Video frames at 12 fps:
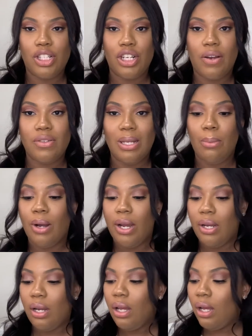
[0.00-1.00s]
of someone
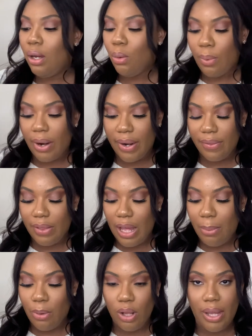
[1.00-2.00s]
wearing
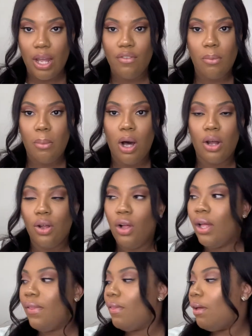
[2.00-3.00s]
them or like of a model
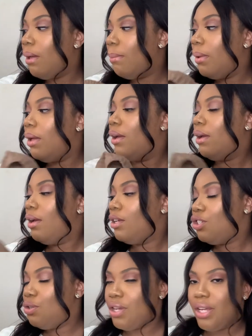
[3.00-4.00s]
in them
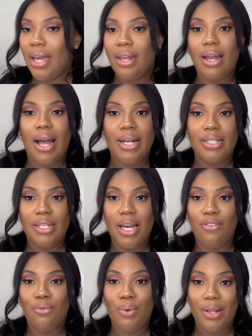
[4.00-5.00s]
so you can get an idea
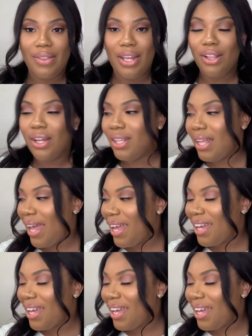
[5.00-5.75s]
of what they look like